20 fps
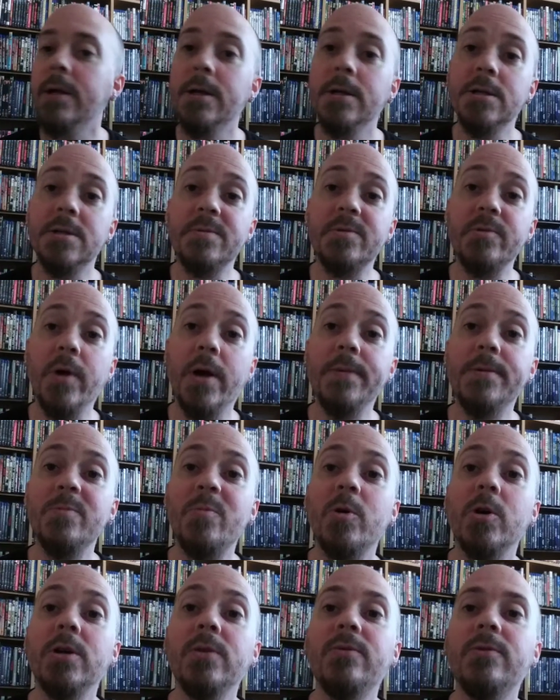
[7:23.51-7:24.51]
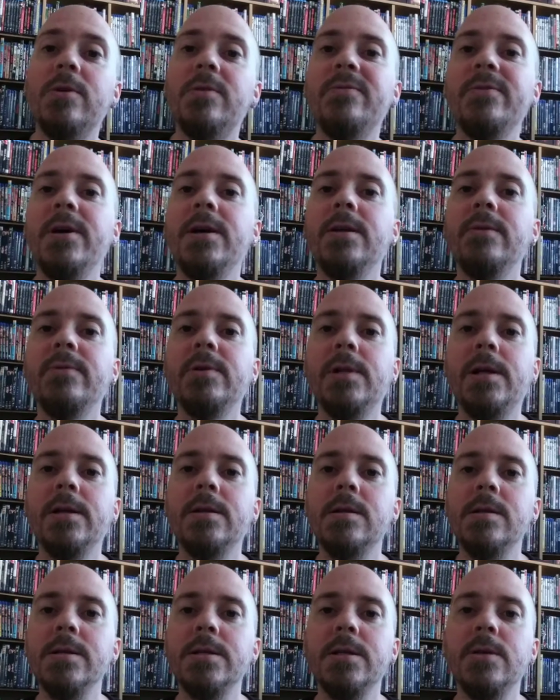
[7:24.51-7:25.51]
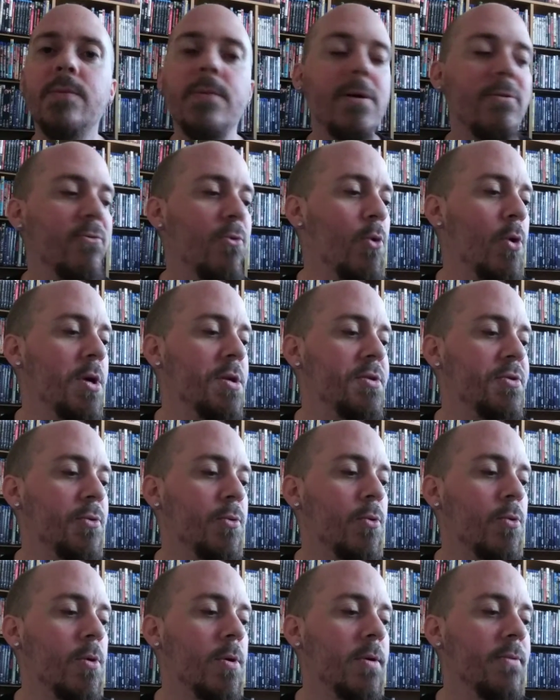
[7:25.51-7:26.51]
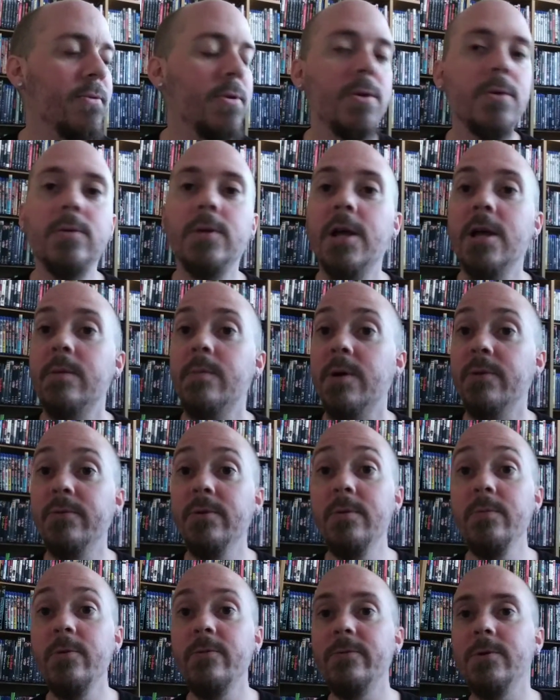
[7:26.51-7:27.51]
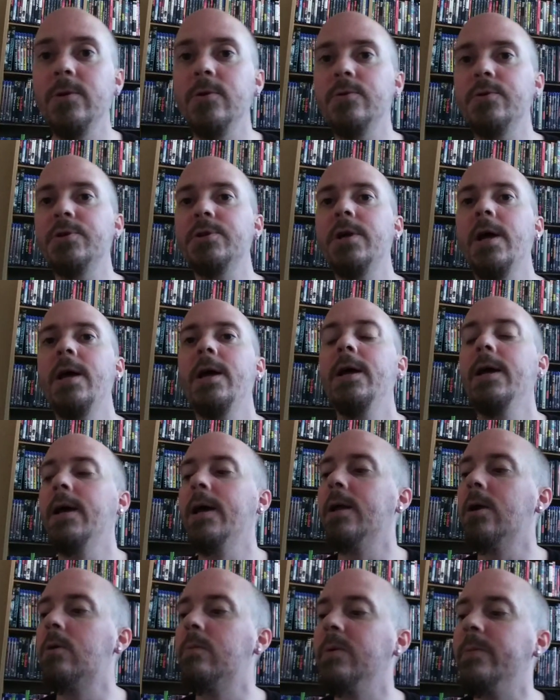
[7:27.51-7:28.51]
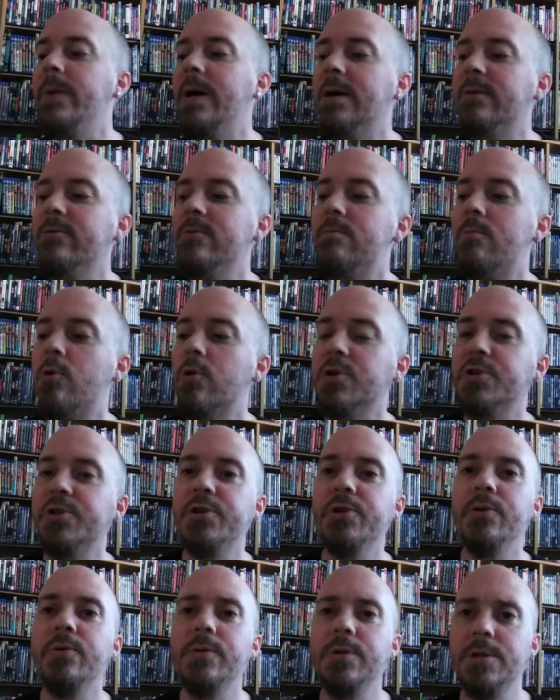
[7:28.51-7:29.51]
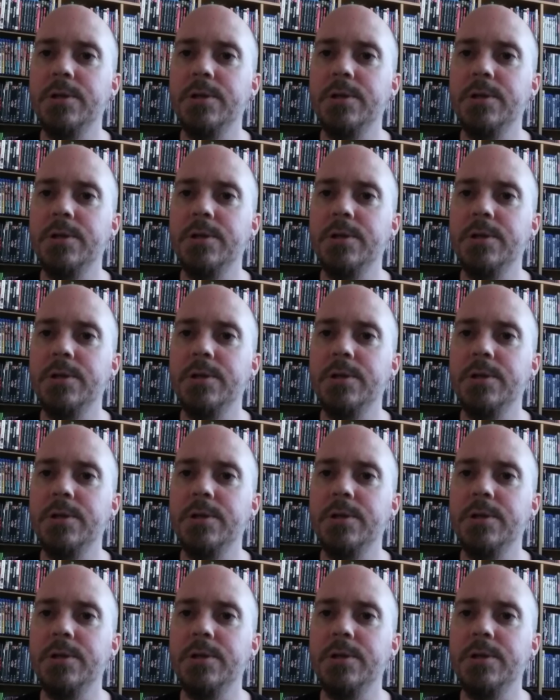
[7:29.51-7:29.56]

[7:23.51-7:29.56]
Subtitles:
Subscribe to Morgan Film Fan if you like to listen to my voice or if you like my film reviews, and I'll be back for more soon.